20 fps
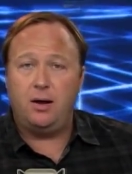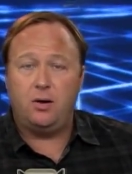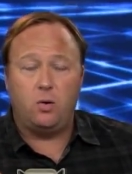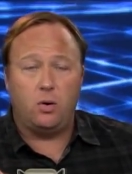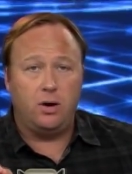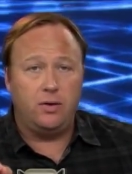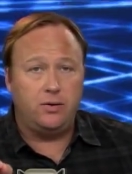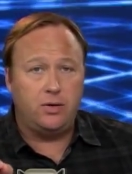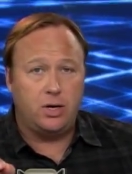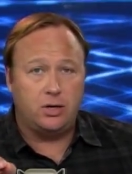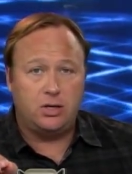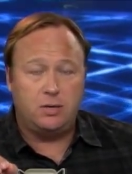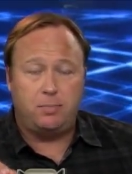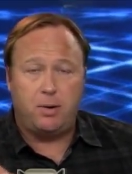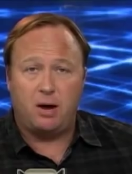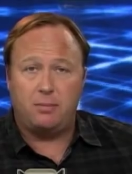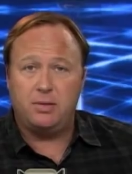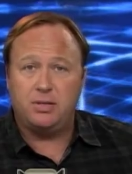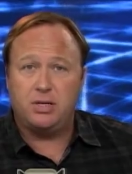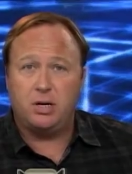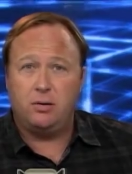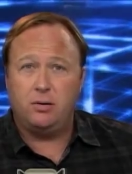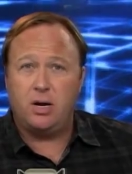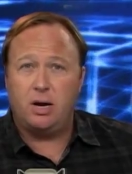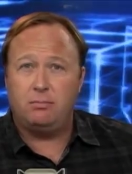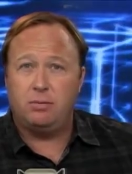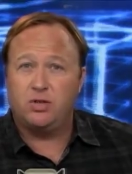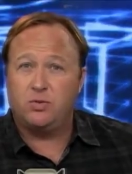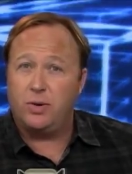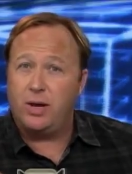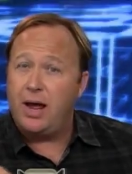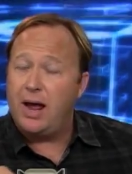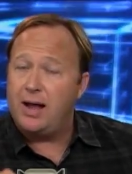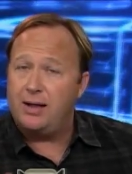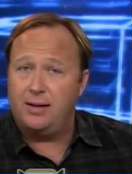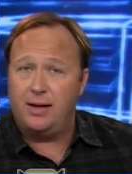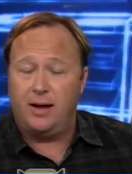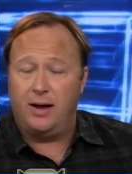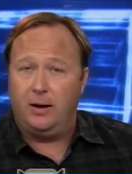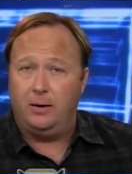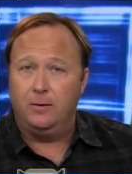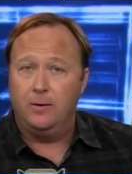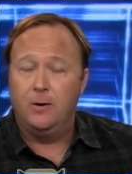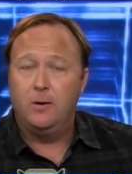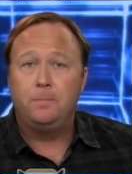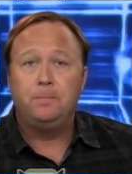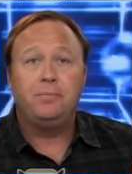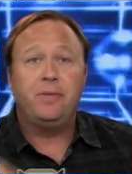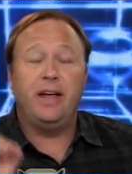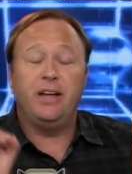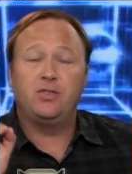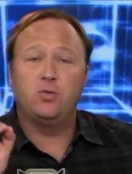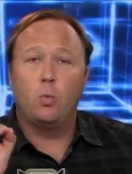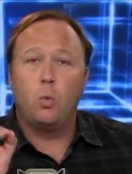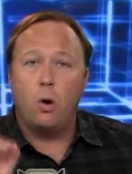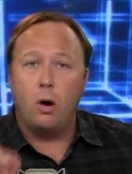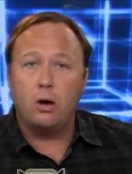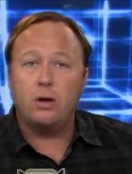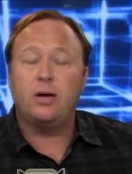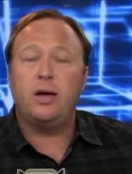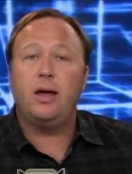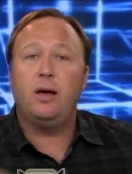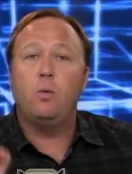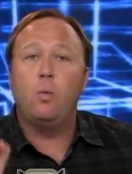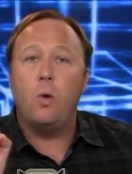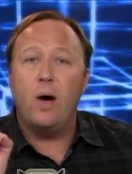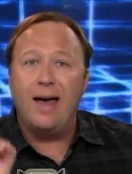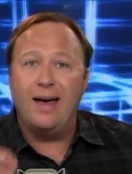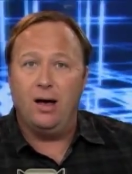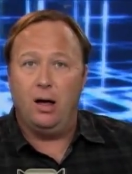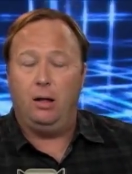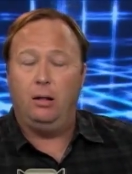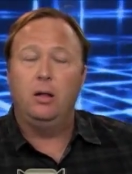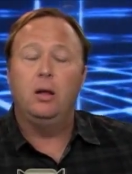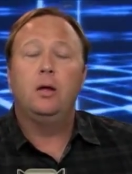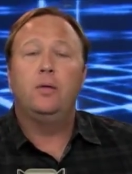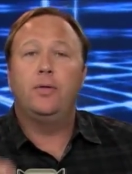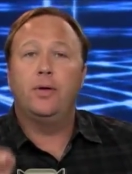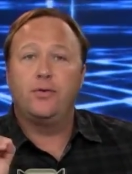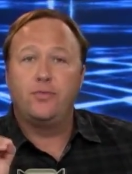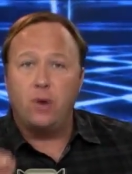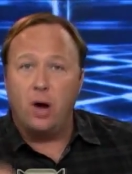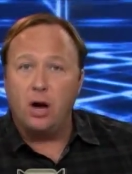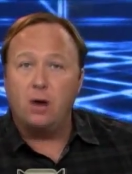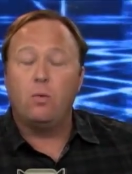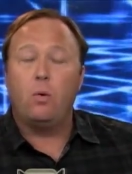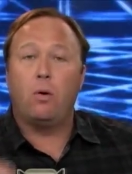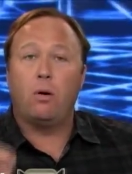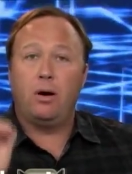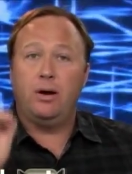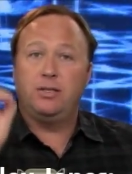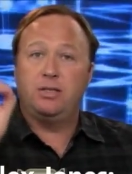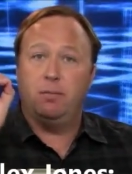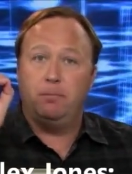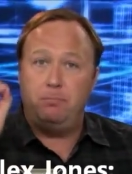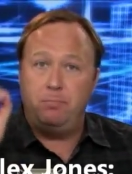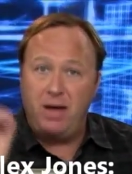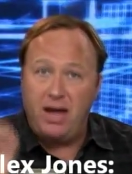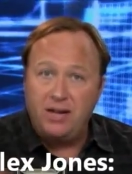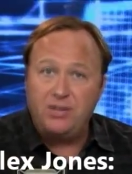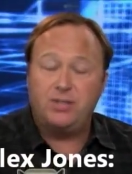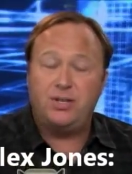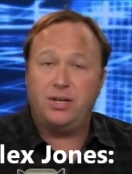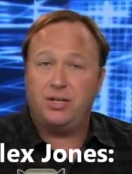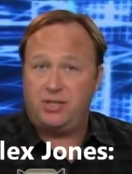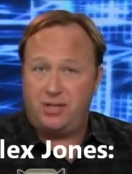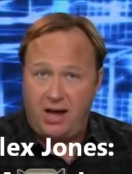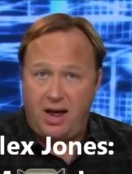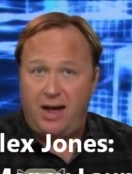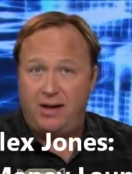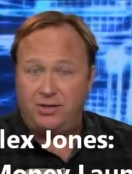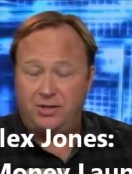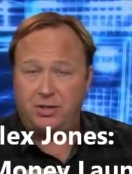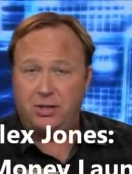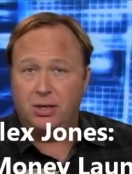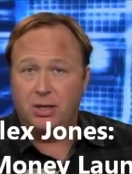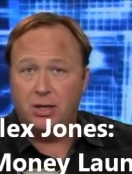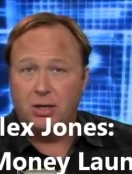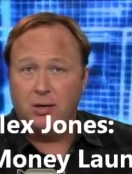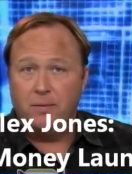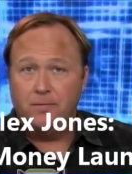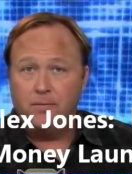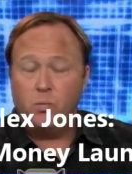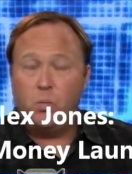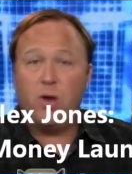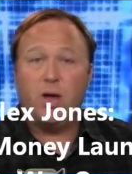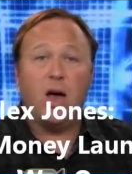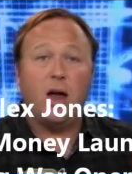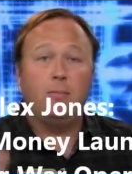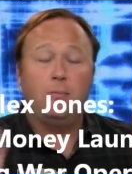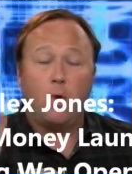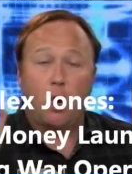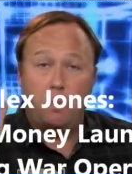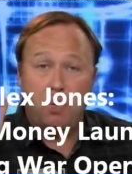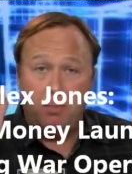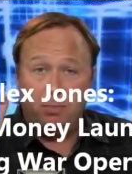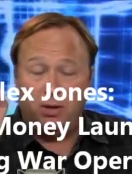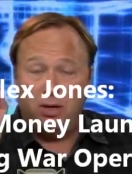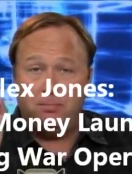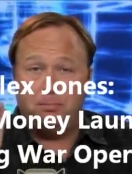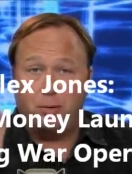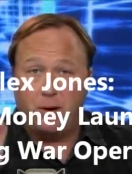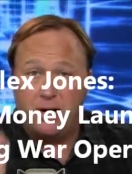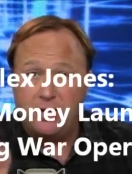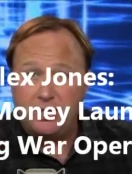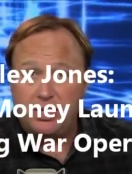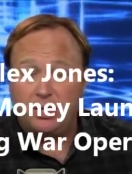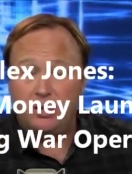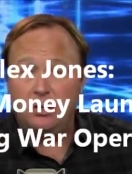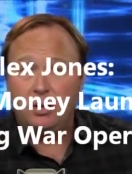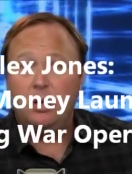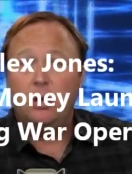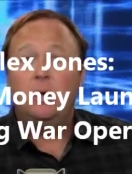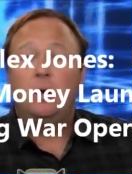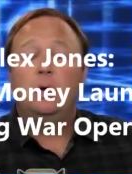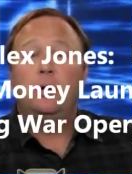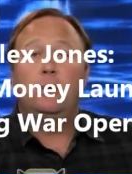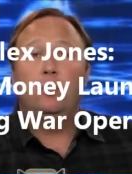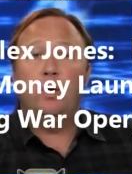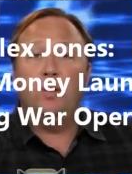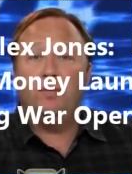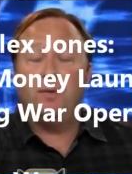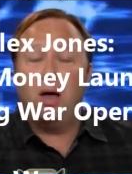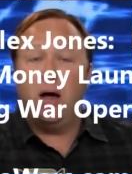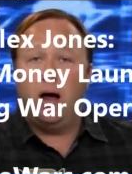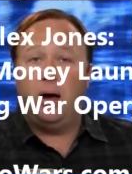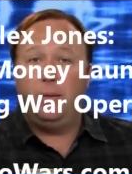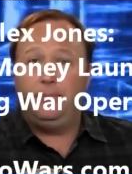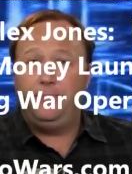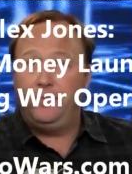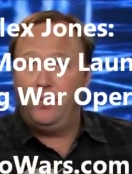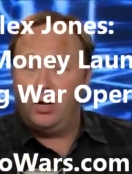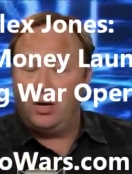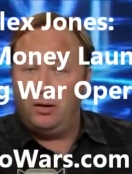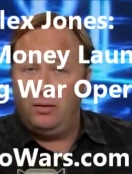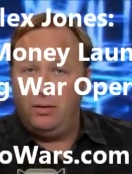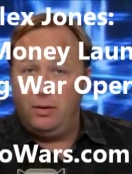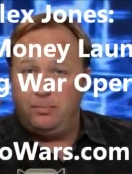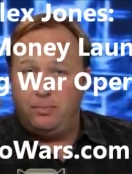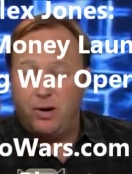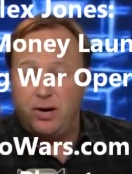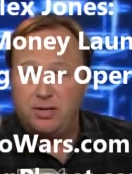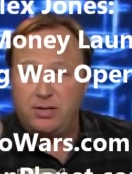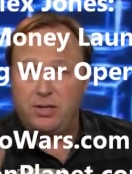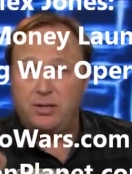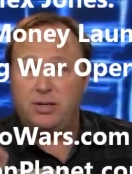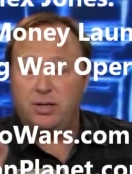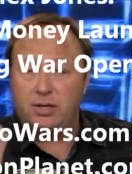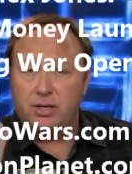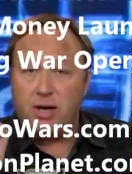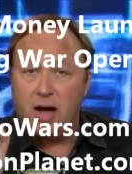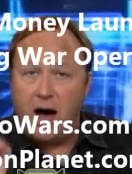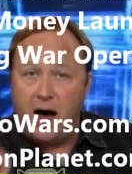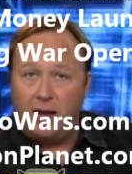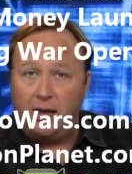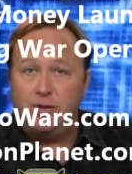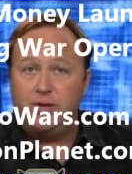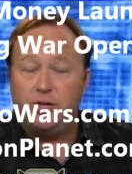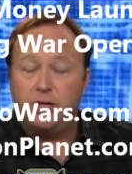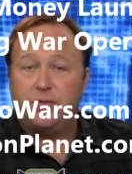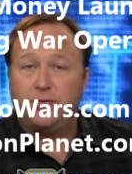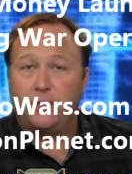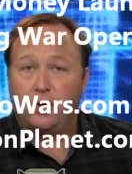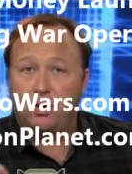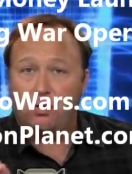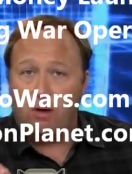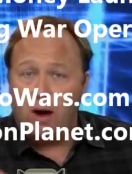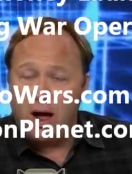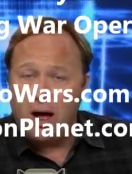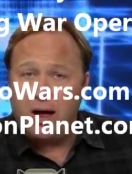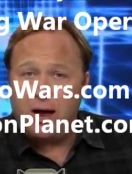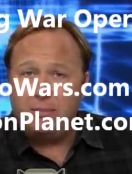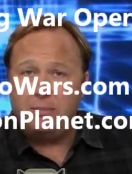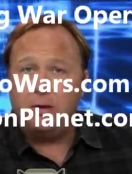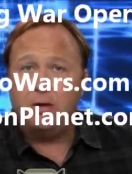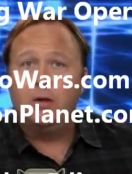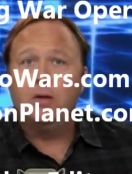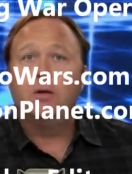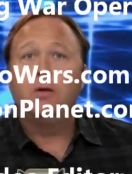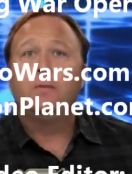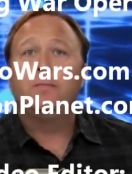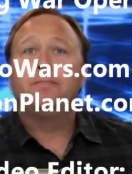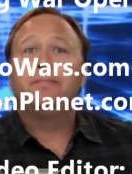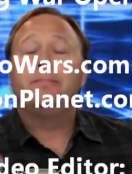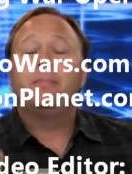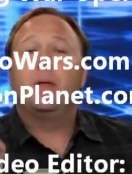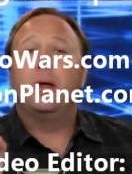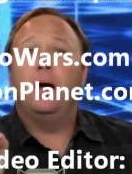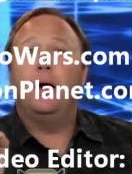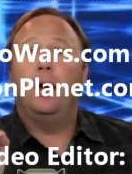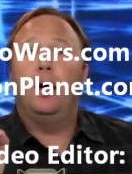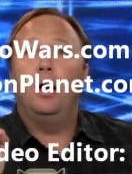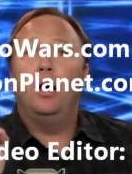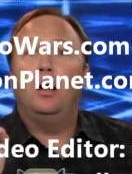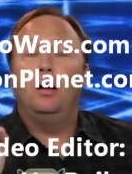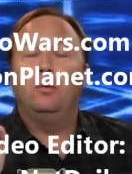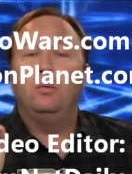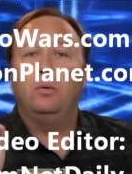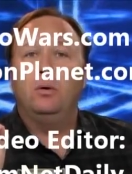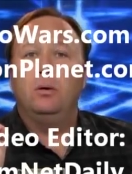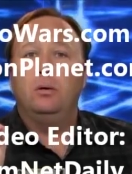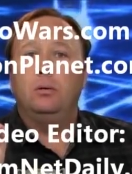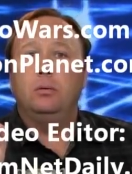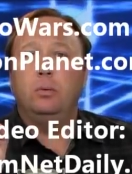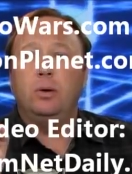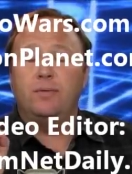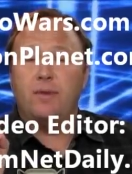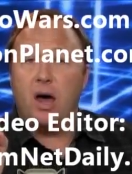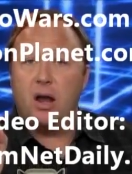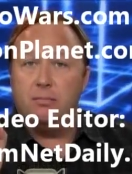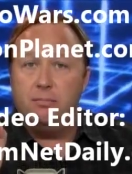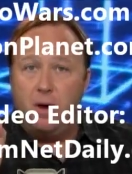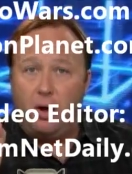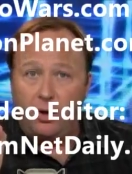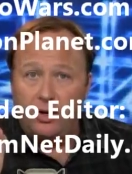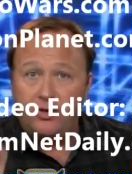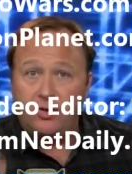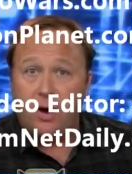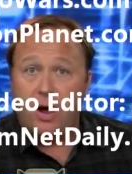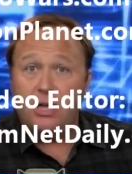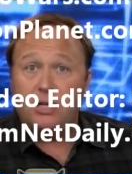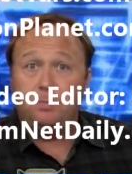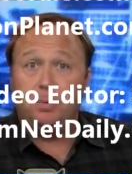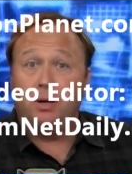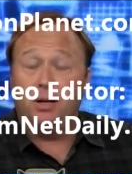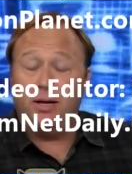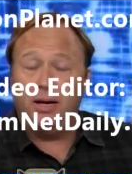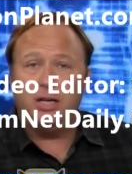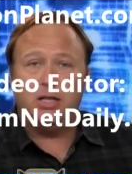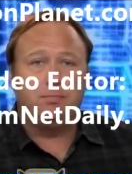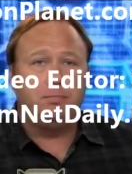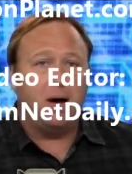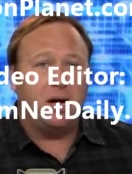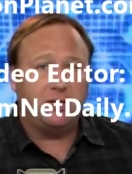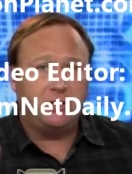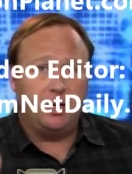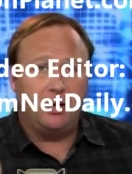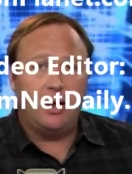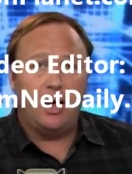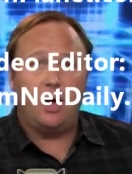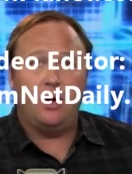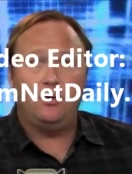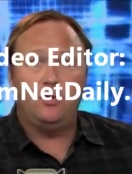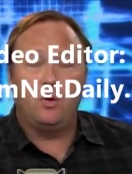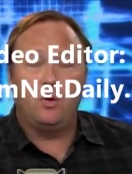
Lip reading: according to the Justice Department's own numbers we had then. It's working well. The drug war is a big success. We got more people in prison. We've got the prisons as colleges for crime. We've got a militarized police busting down